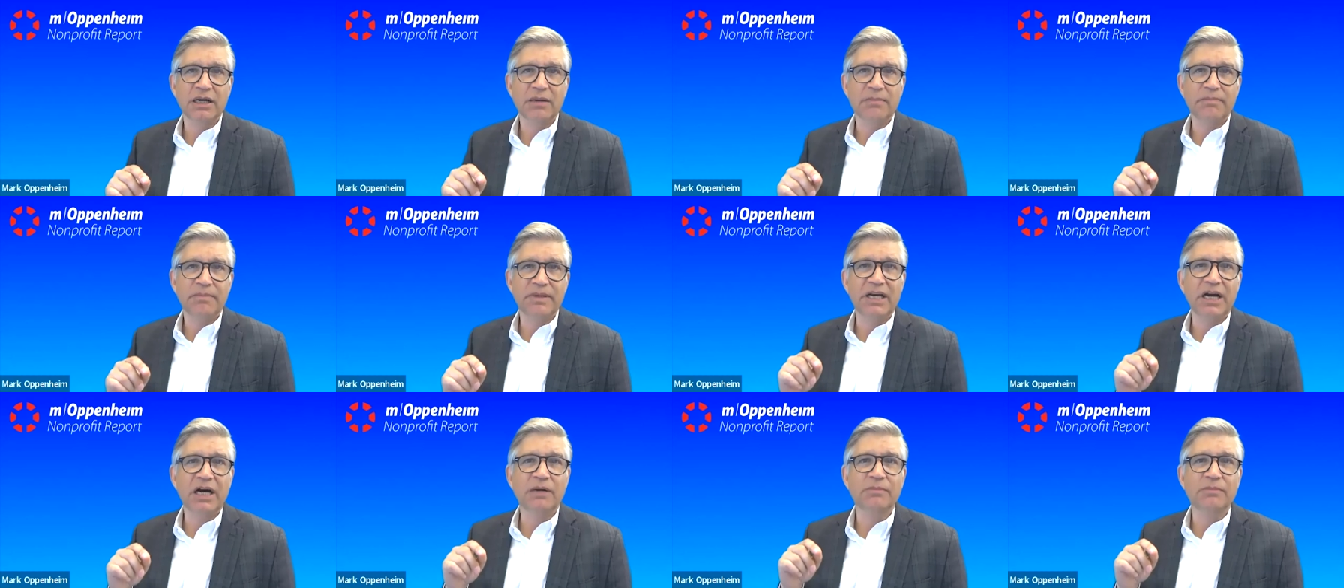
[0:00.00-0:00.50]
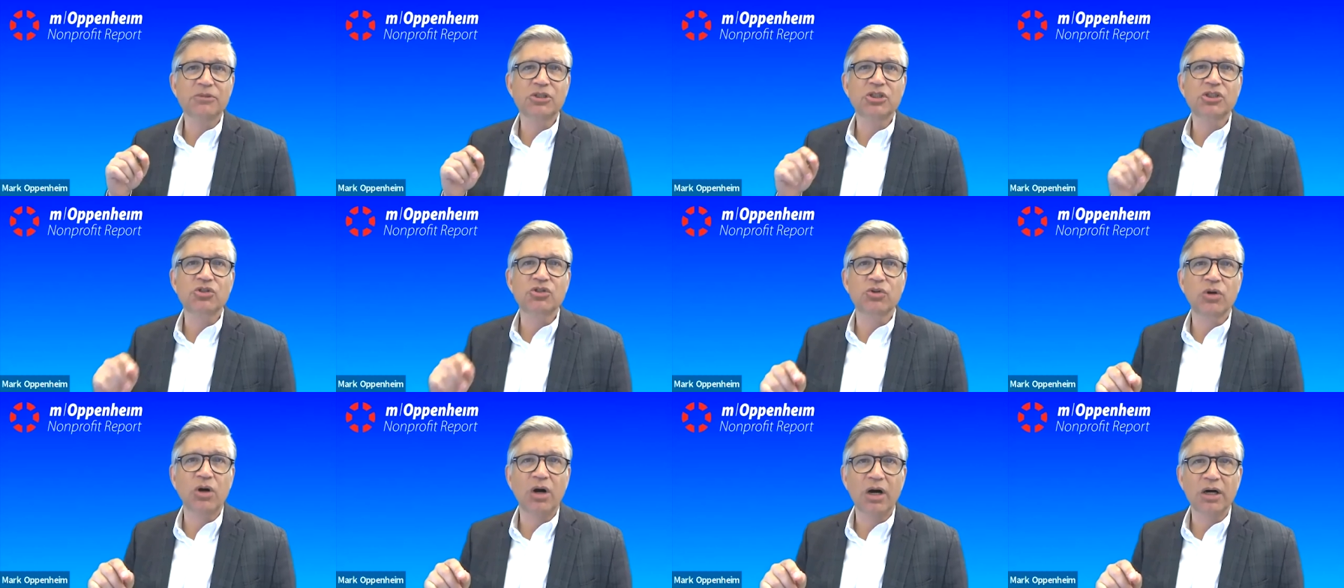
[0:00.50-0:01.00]
becomes
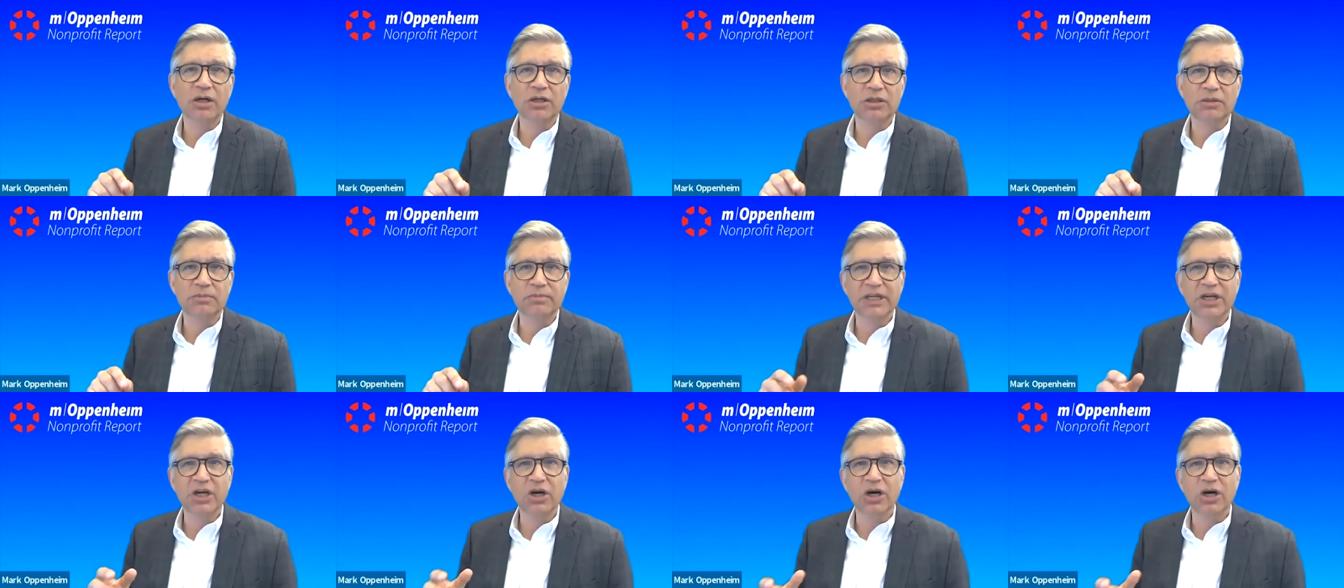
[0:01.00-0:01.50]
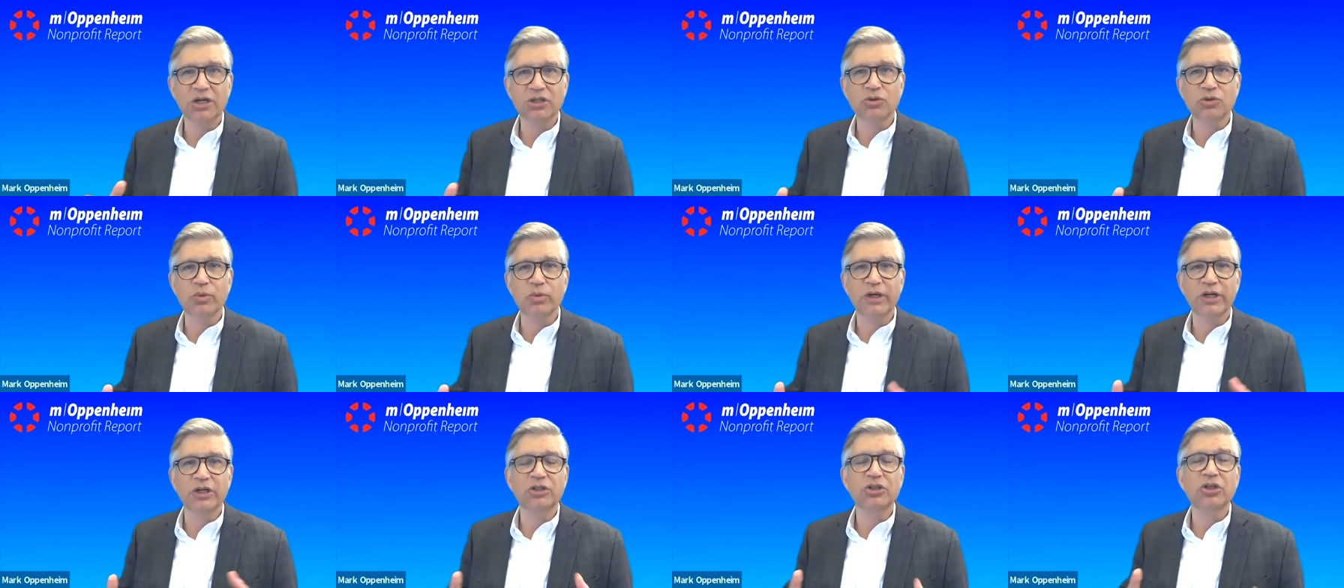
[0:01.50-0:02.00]
stronger because
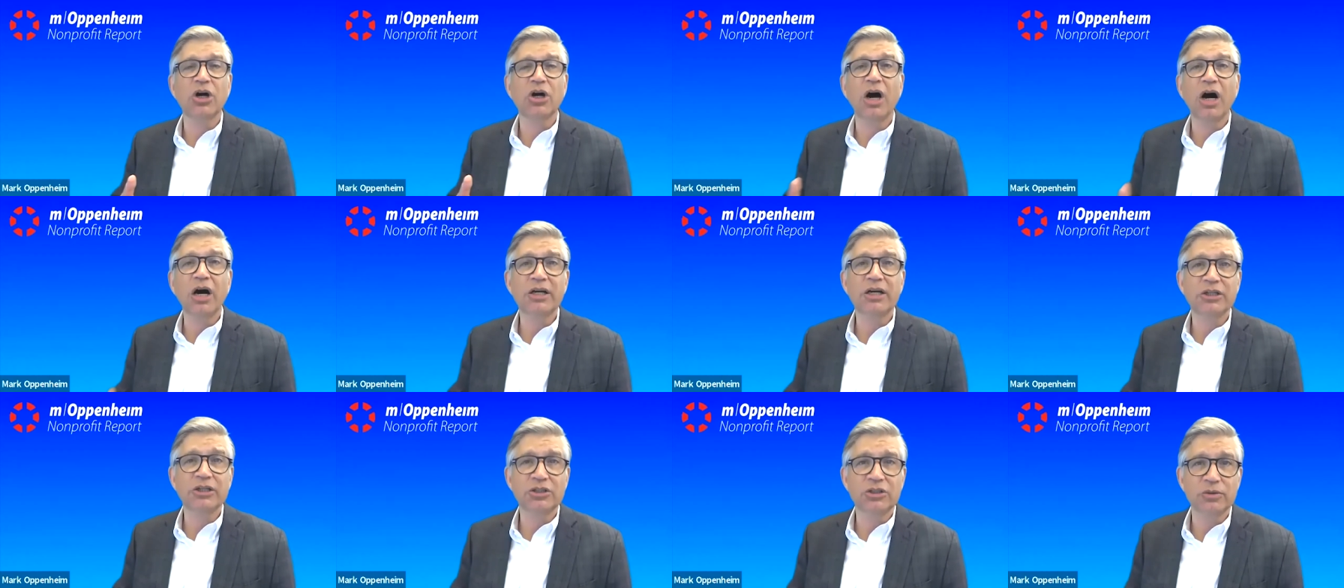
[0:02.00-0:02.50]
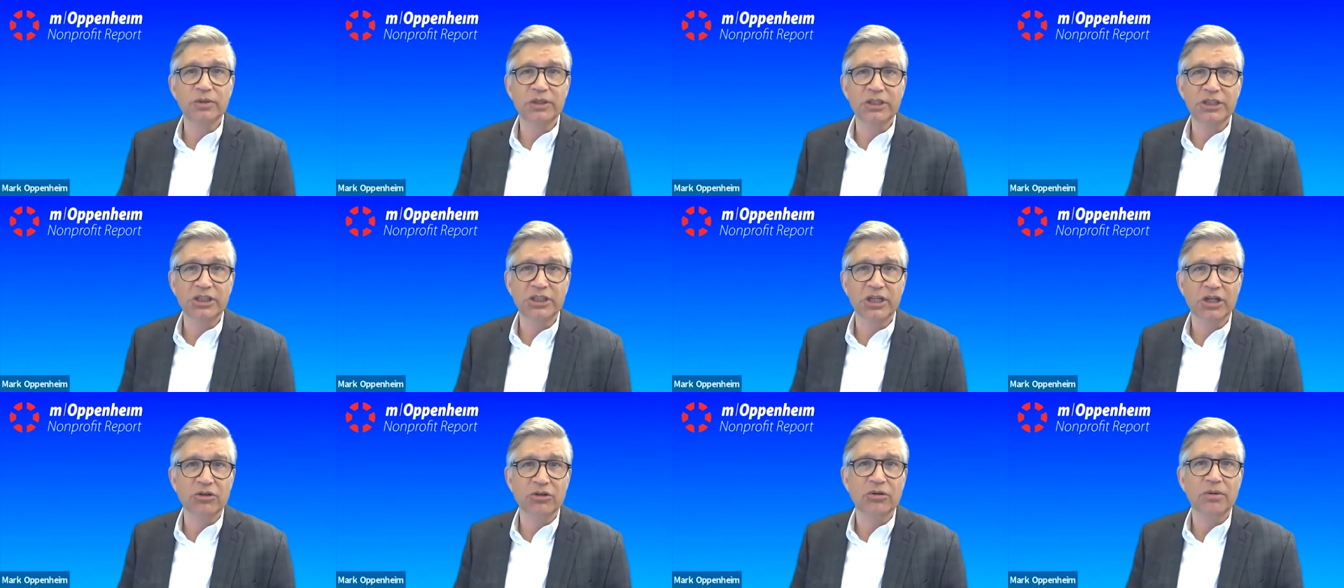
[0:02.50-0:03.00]
we are talking to each
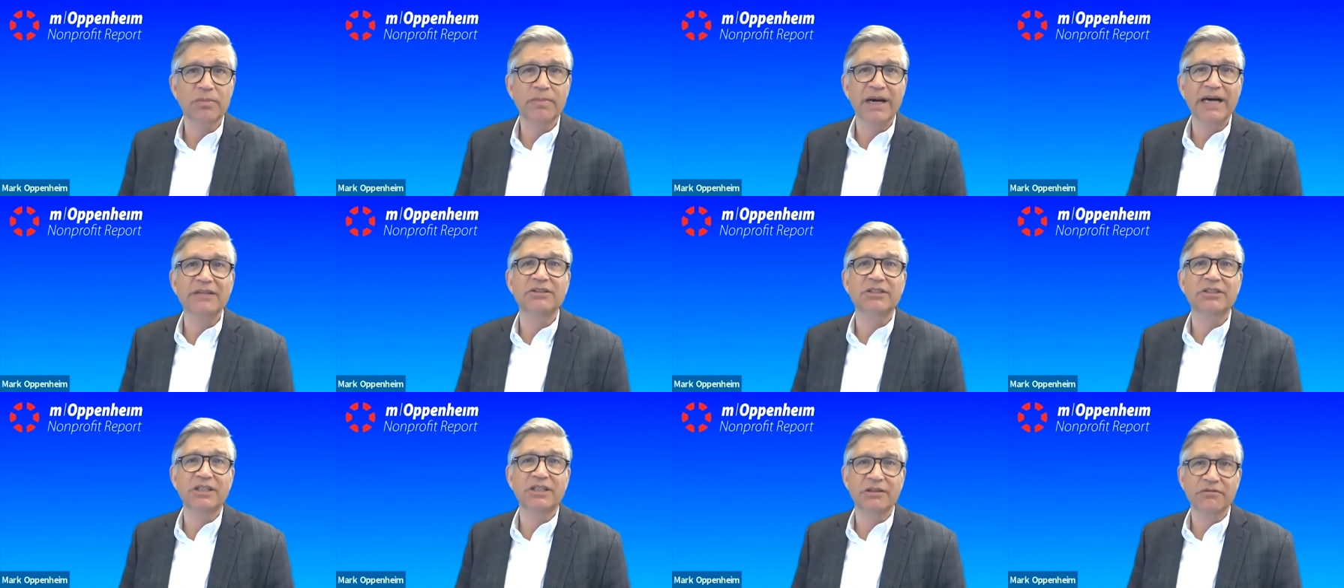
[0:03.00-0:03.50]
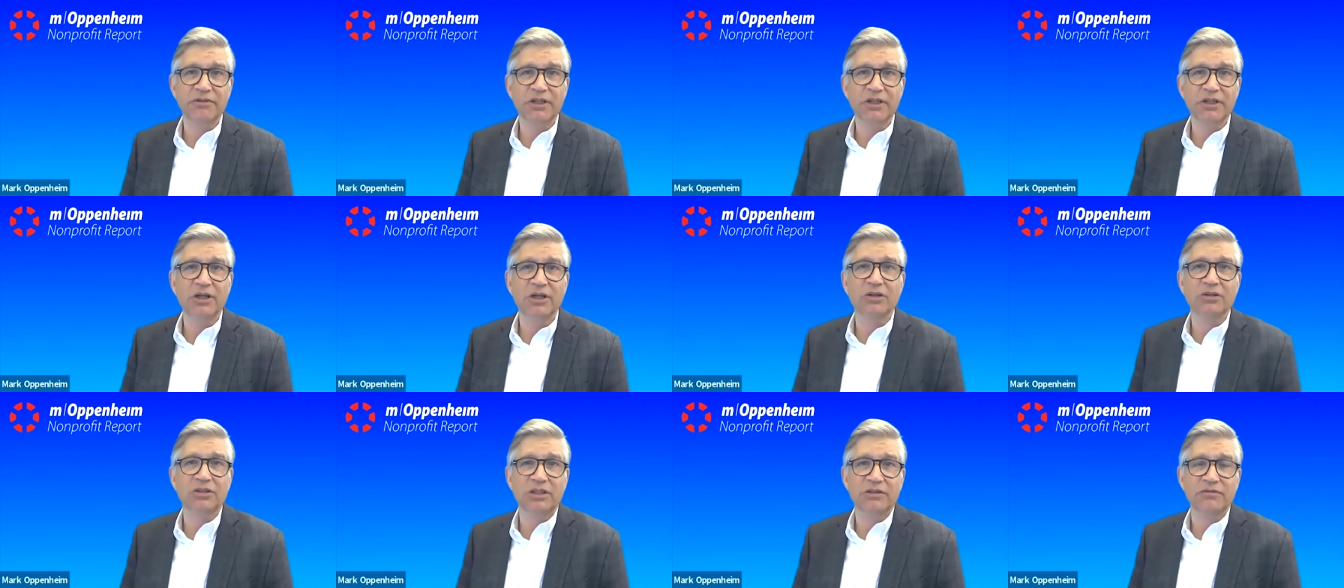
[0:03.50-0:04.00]
other about
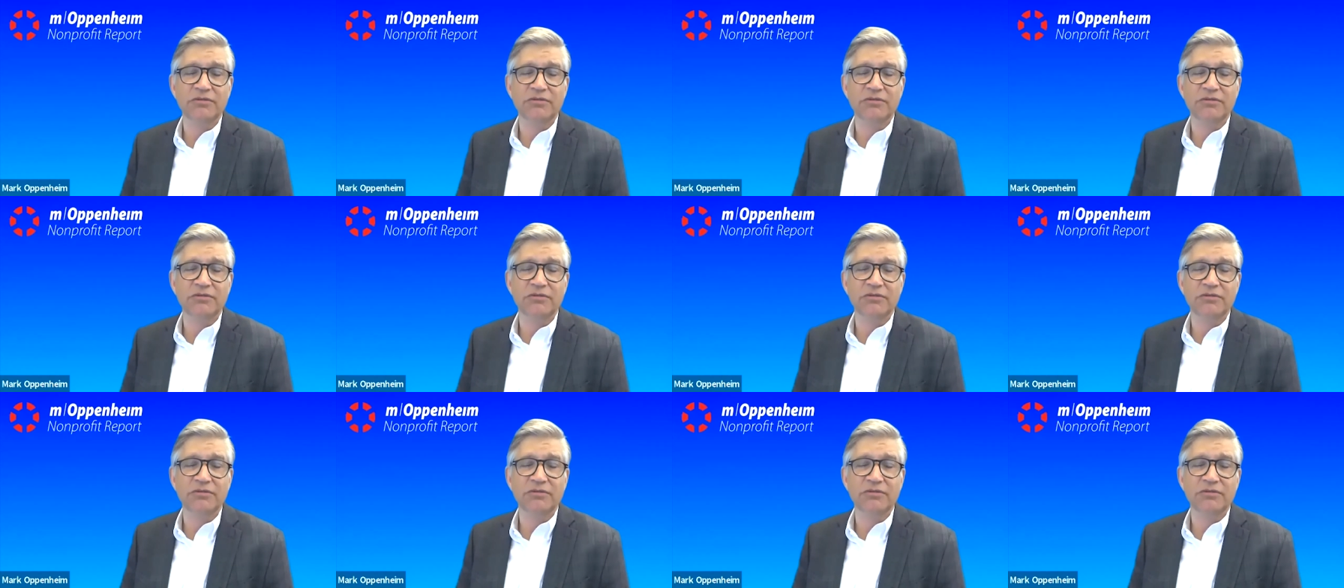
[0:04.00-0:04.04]
difficult